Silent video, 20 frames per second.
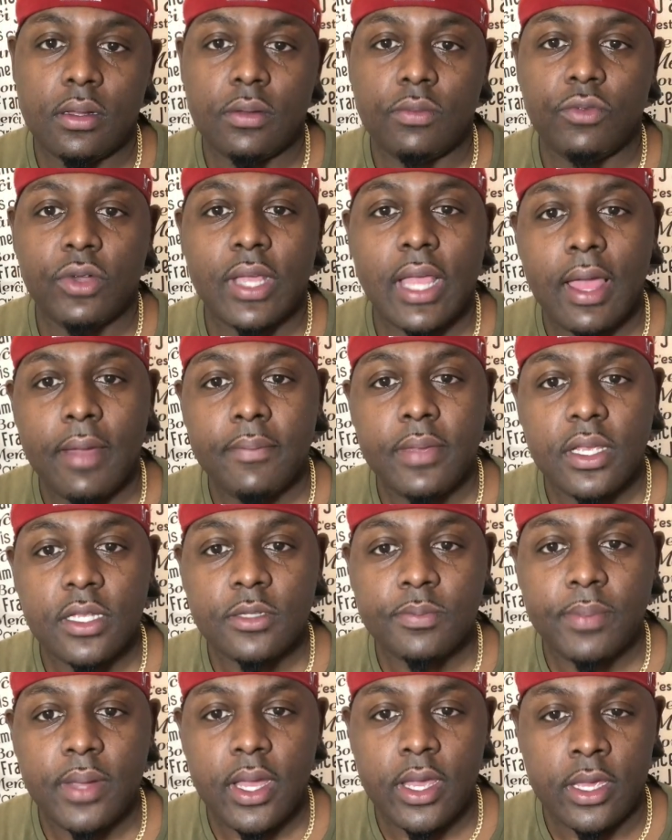What got me
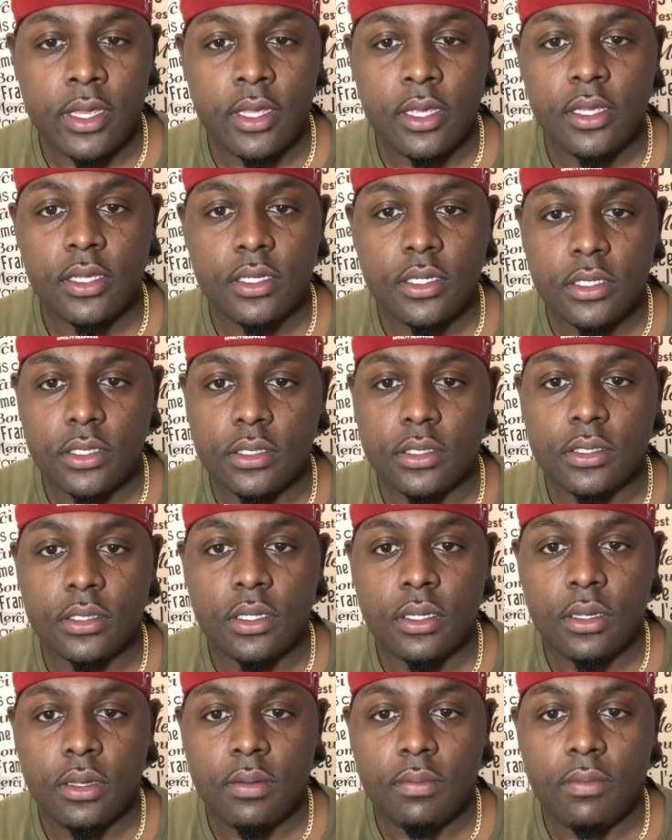inspired is
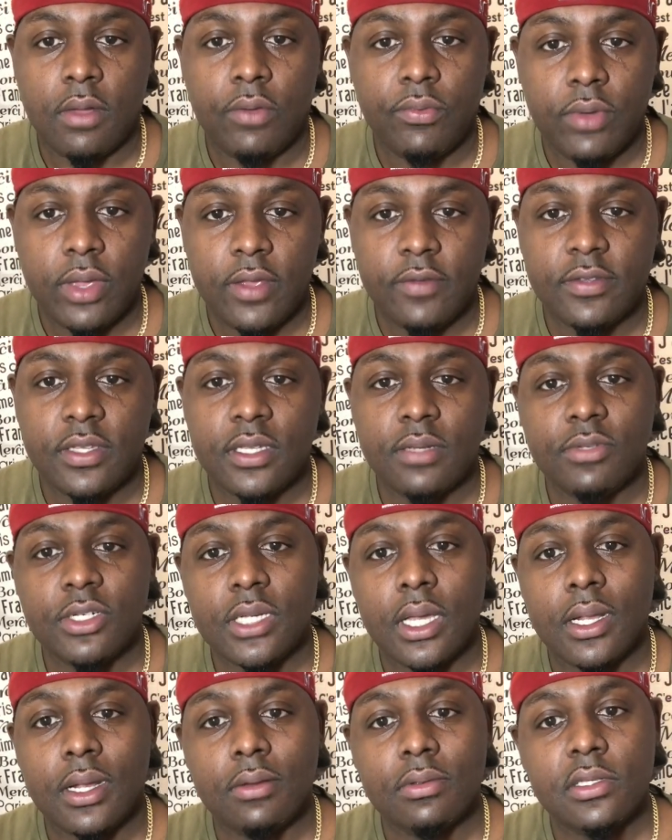my wave team.
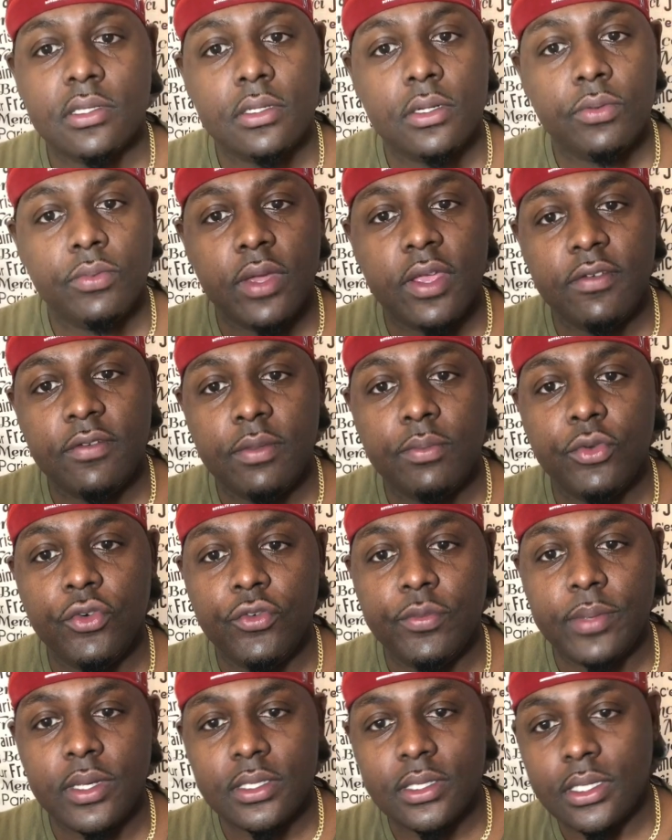Shout out to the Wavy
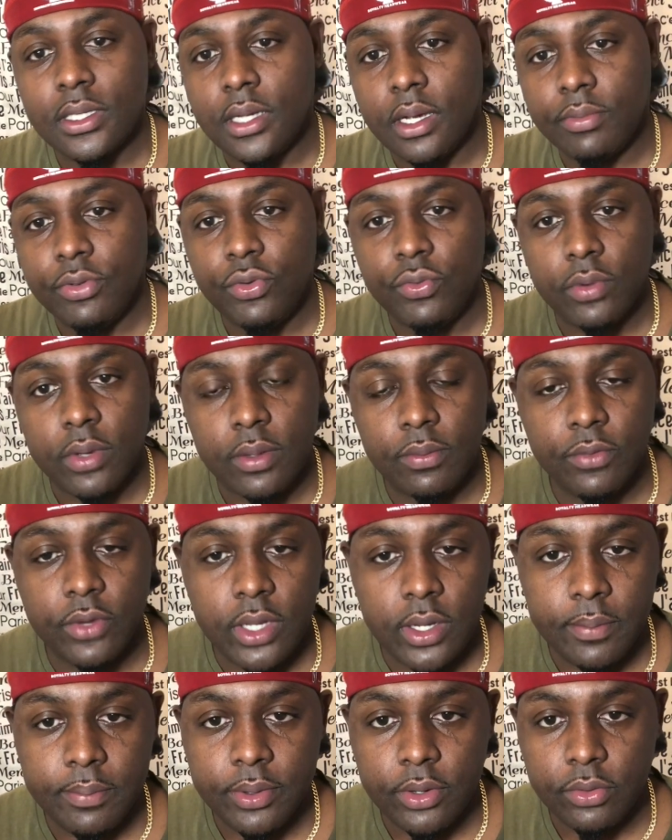Movement, TWM. We
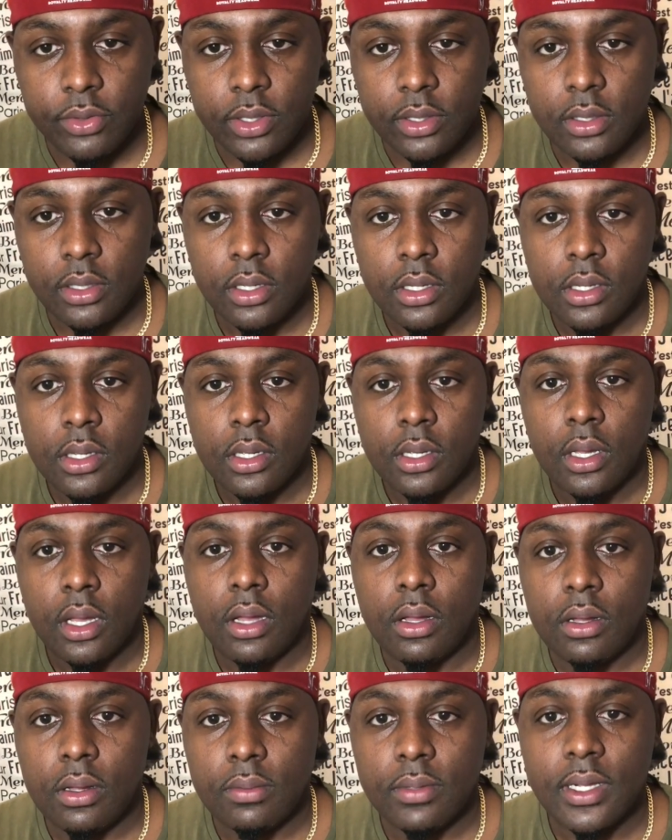in the building.
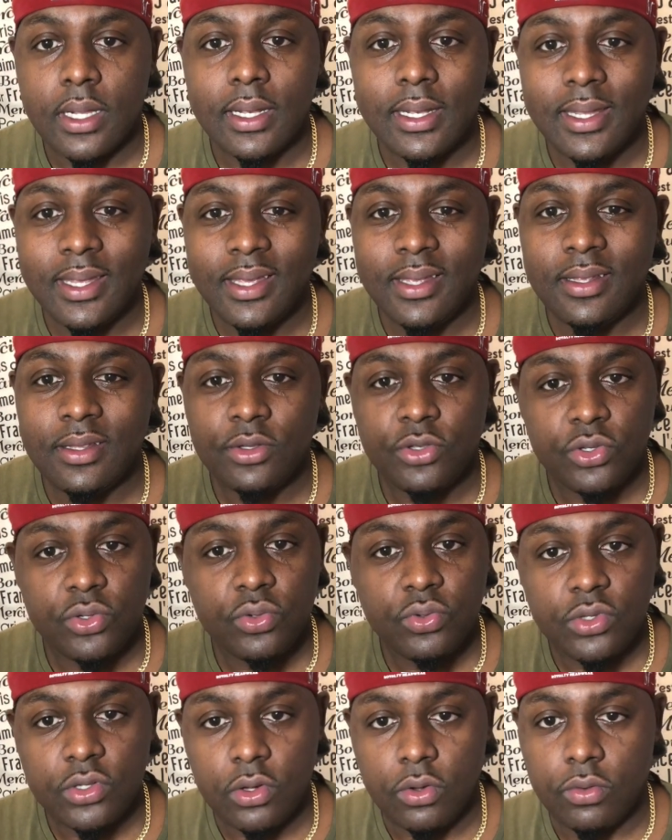Kaleem
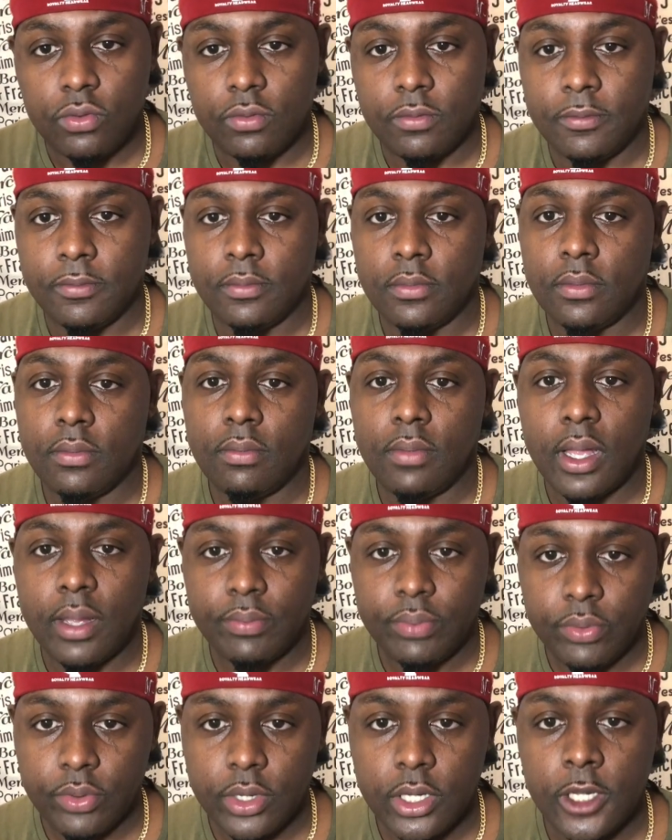Two-Tone, my
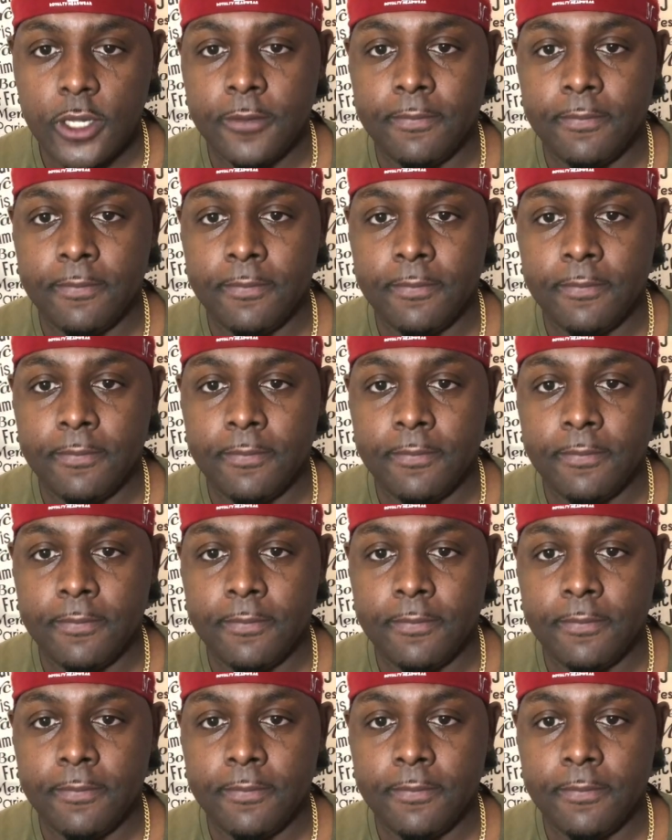boy.